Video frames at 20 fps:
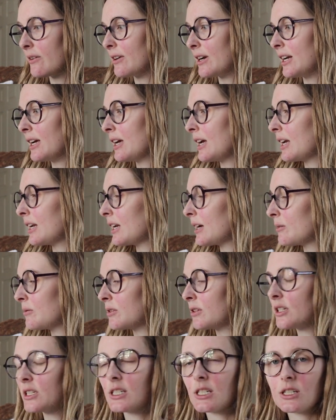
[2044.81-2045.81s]
I read it, and I
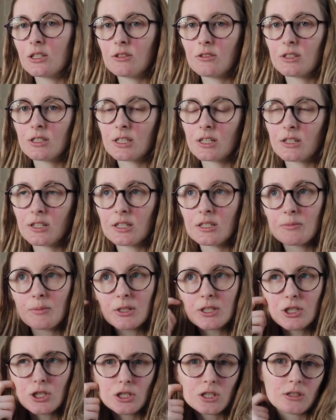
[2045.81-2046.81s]
will continue the series,
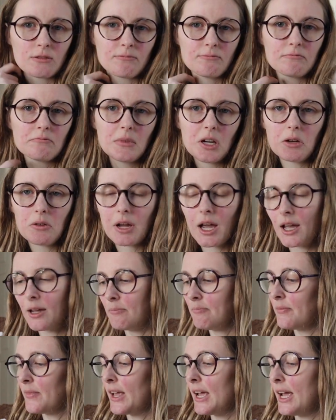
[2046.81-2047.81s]
but just okay.
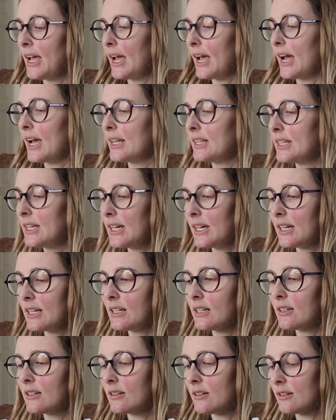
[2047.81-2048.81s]
And
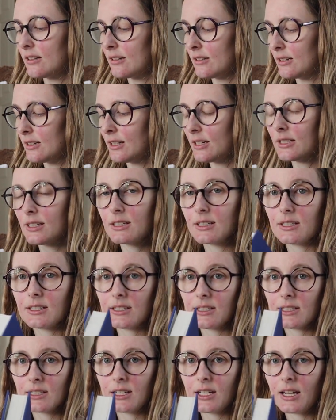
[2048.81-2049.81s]
then
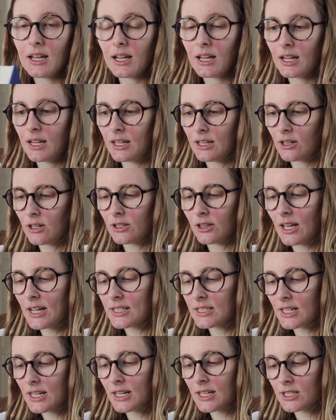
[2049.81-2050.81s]

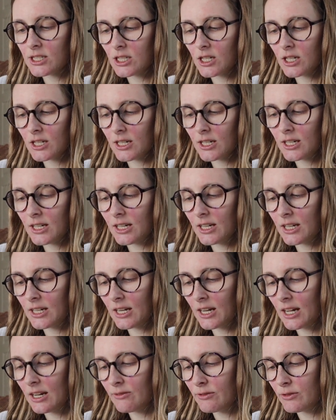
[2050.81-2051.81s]
last night I started it,
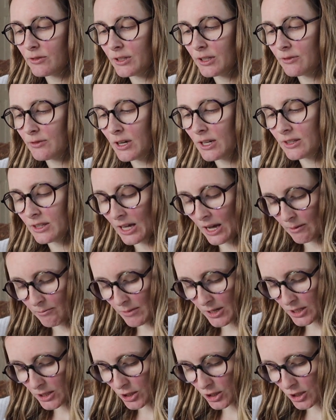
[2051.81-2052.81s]
and I haven't really read that
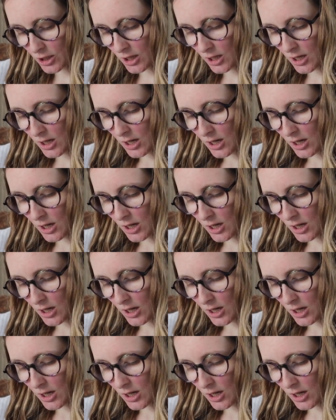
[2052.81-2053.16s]
much,